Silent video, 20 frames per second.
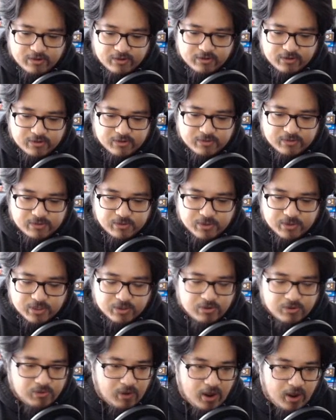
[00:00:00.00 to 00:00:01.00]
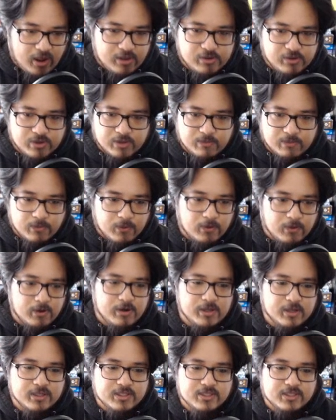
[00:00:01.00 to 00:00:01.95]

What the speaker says: You can cry. You can mourn.